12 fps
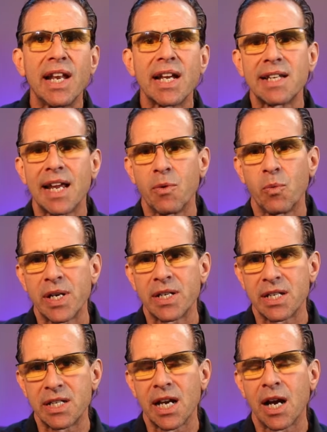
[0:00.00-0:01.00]
the next 8 weeks
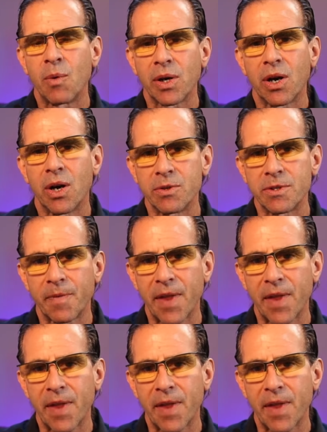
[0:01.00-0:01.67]
and see how it goes.